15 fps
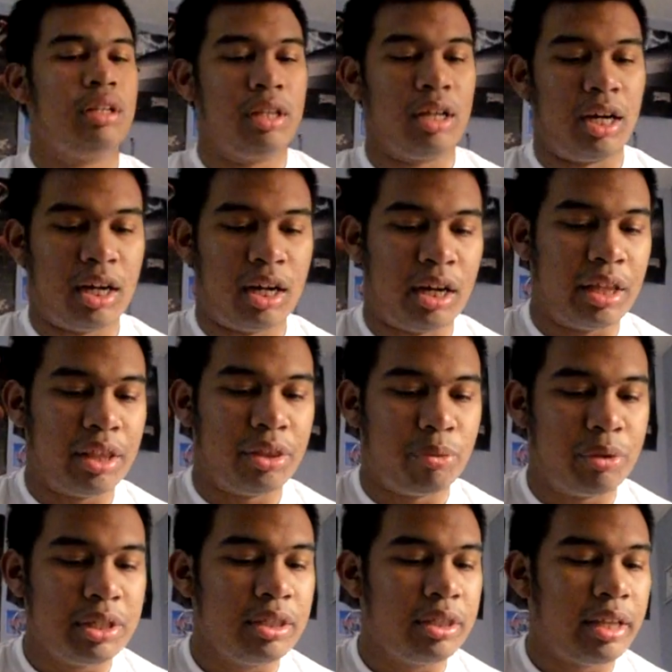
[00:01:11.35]
the
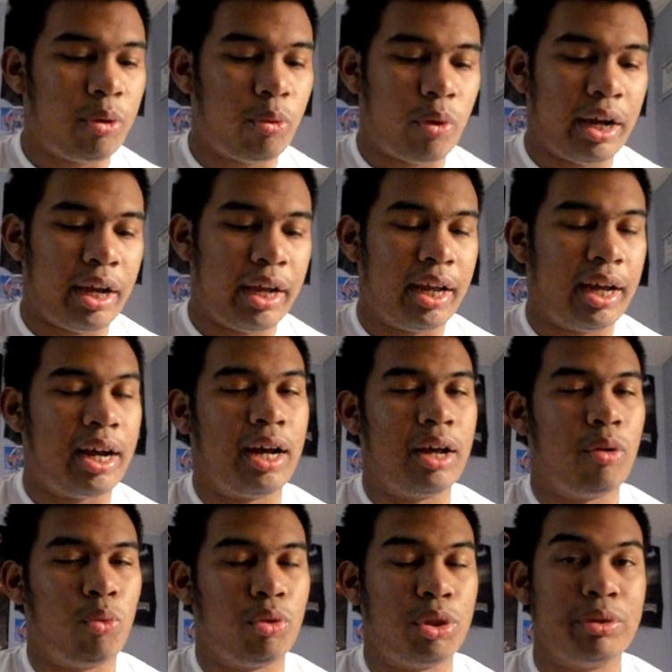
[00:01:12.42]
reason why
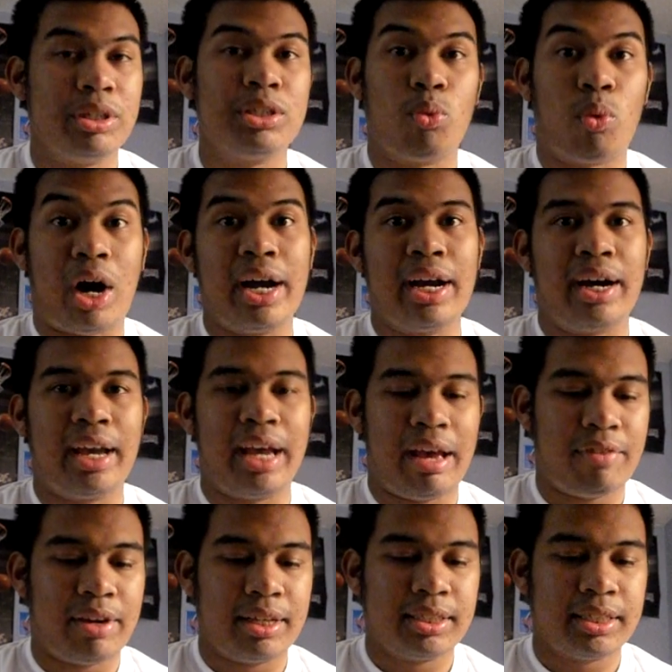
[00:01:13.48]
I have
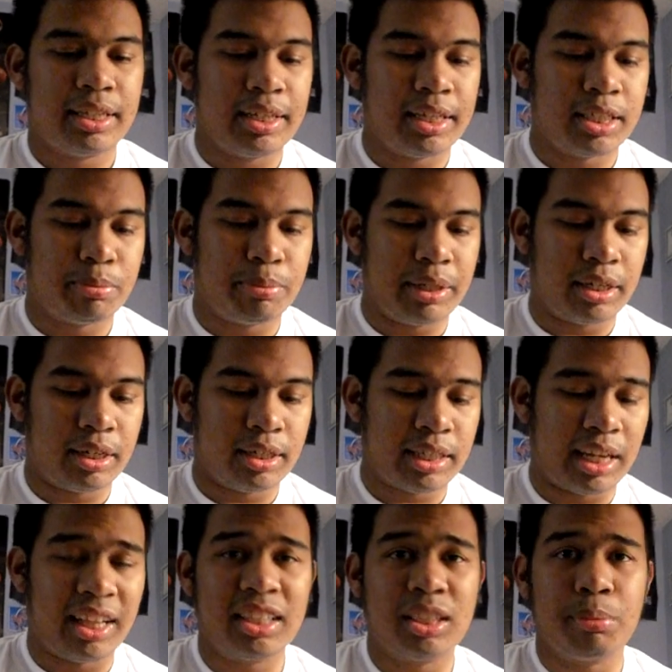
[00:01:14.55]
a headset is because I
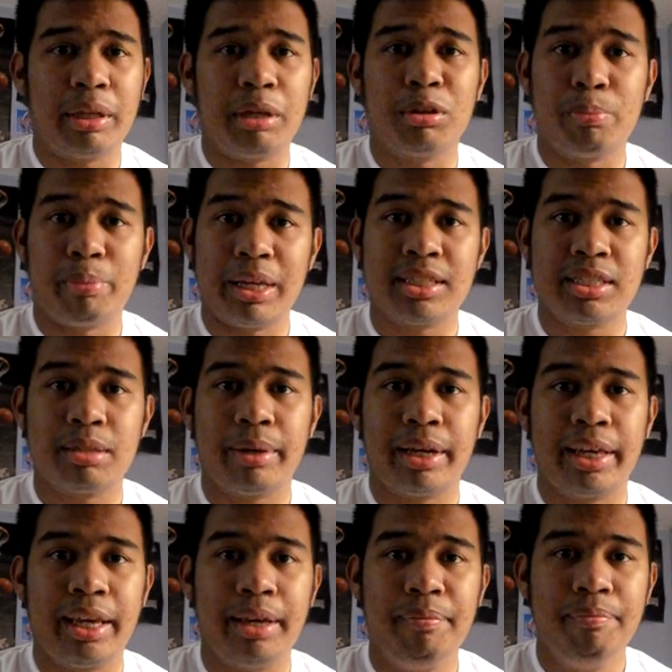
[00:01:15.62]
like to play with bass in my
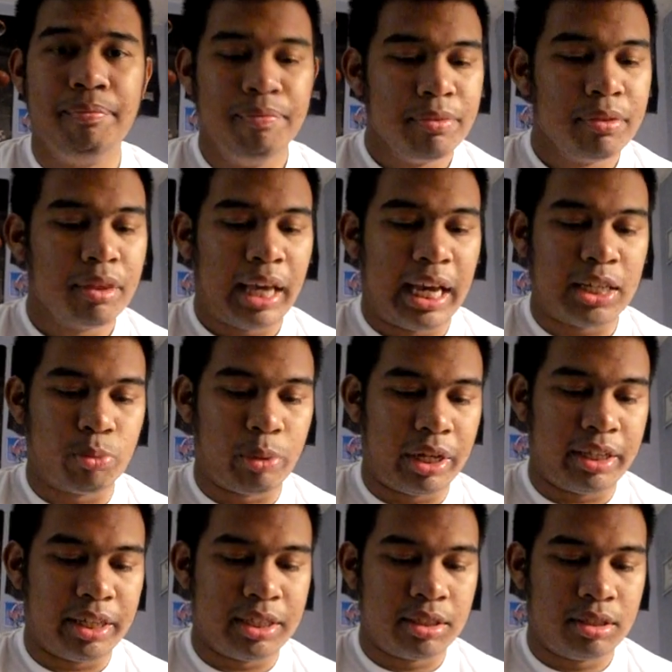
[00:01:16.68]
game, as well
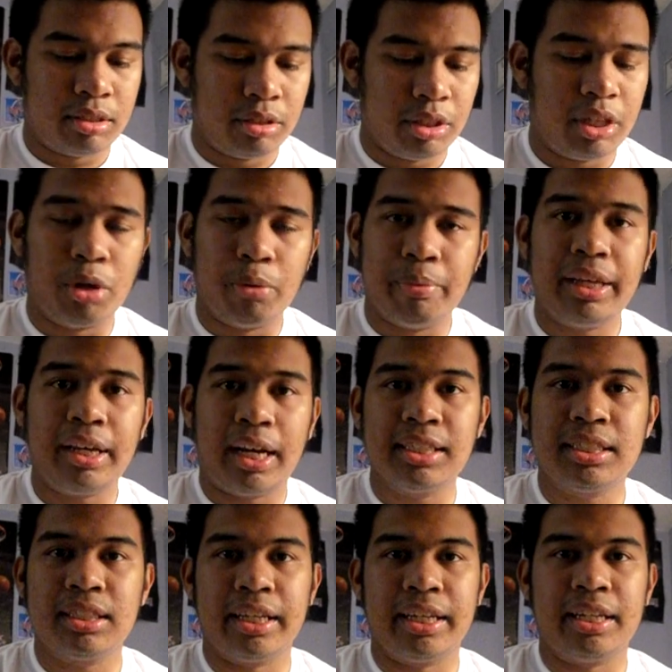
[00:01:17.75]
as being
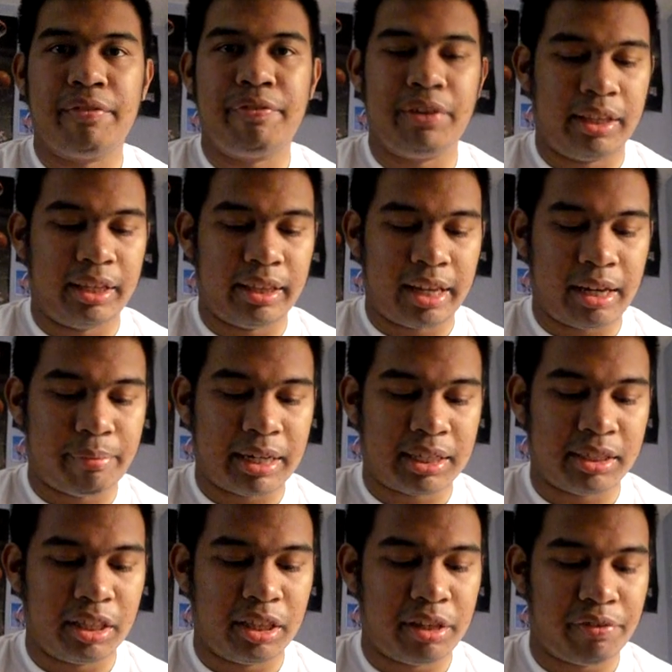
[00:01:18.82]
isolated, feeling like I'm
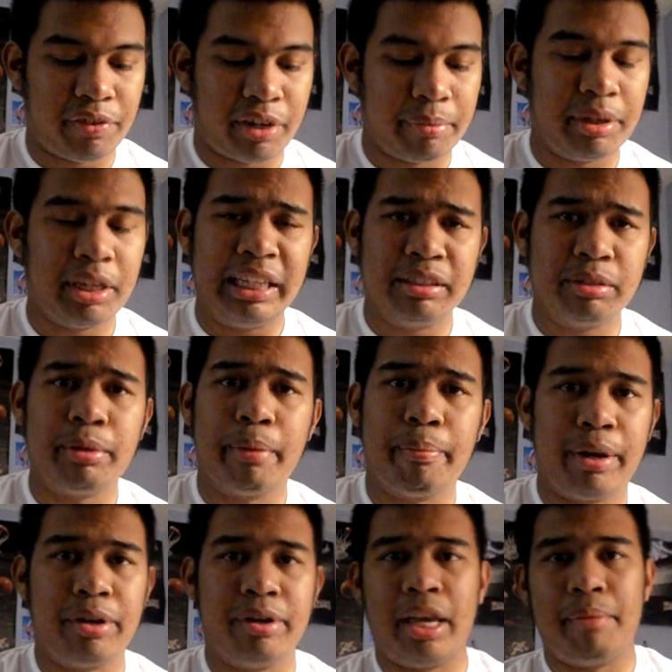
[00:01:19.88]
actually in the environment gives me a
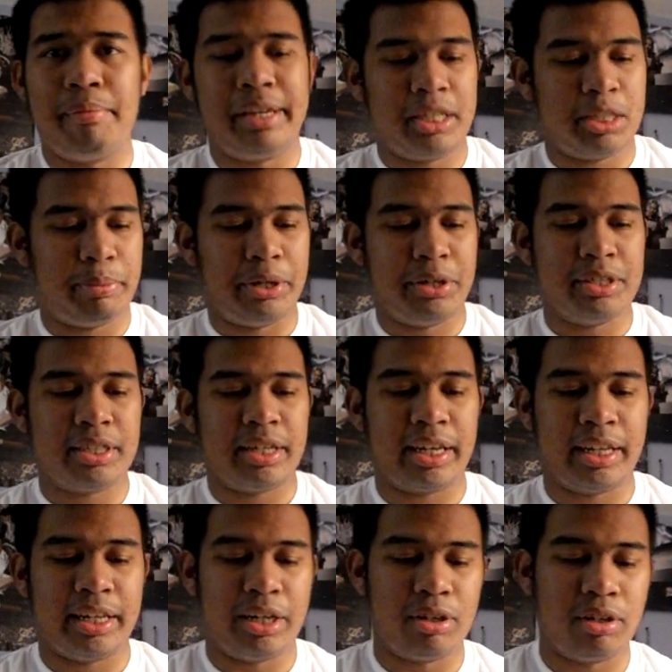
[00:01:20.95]
better gaming experience, and I can
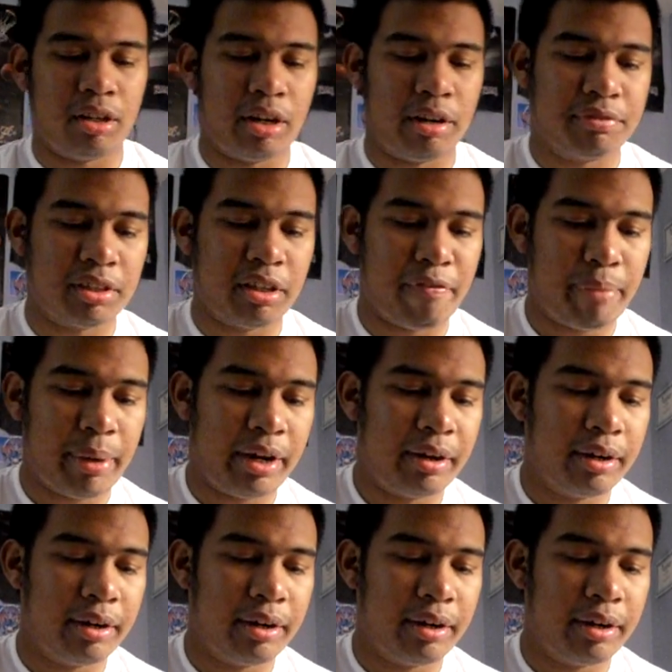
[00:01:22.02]
hear a lot of stuff better.